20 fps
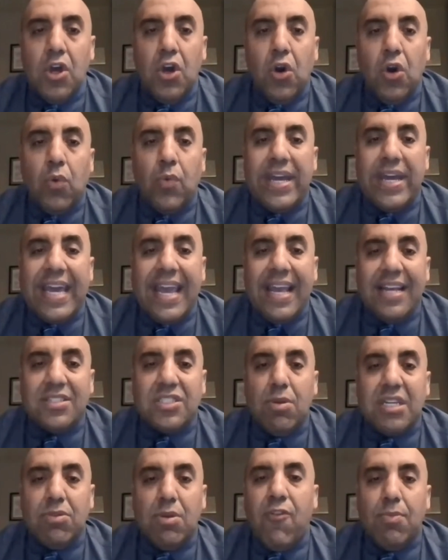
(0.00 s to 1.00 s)
We can't
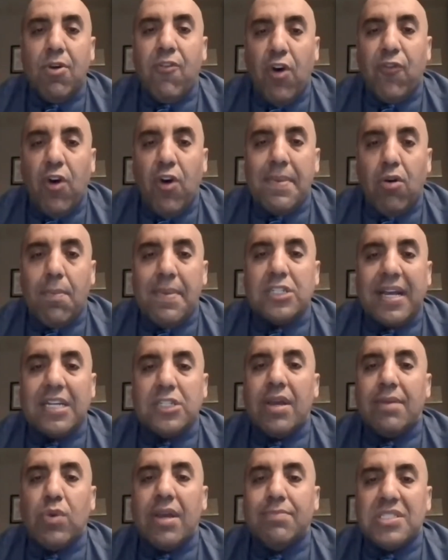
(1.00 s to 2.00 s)
seem to move forward
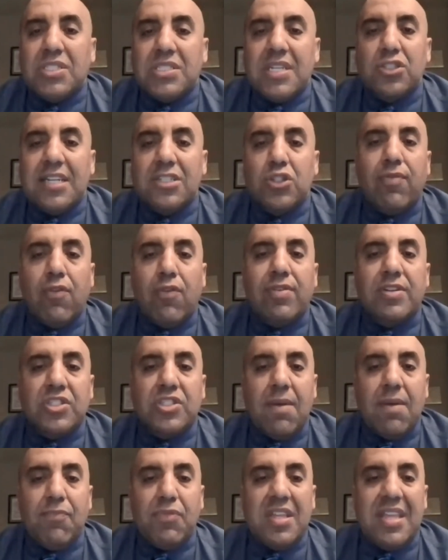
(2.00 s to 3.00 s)
because we obsess over
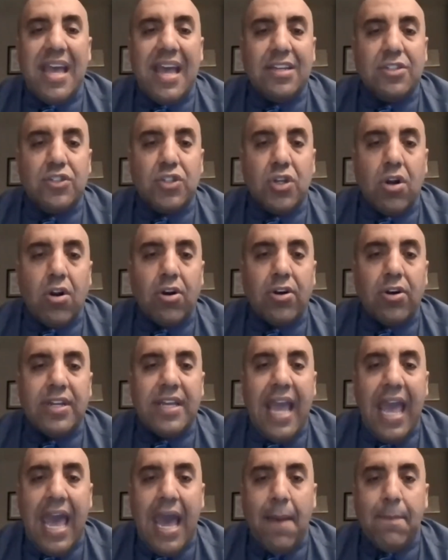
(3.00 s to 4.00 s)
something that has already
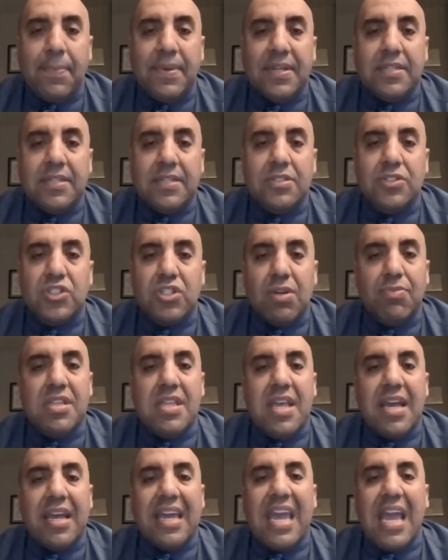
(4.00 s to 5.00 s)
happened, something
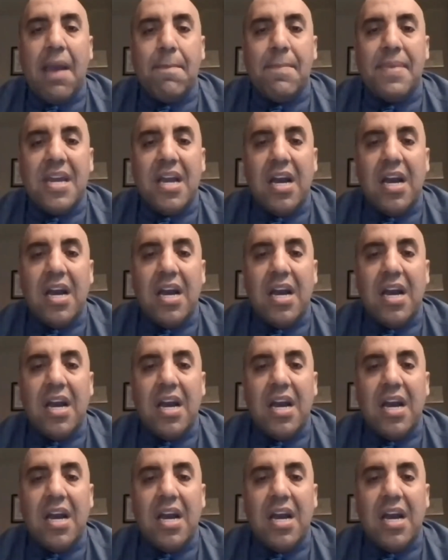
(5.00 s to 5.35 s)
that can't be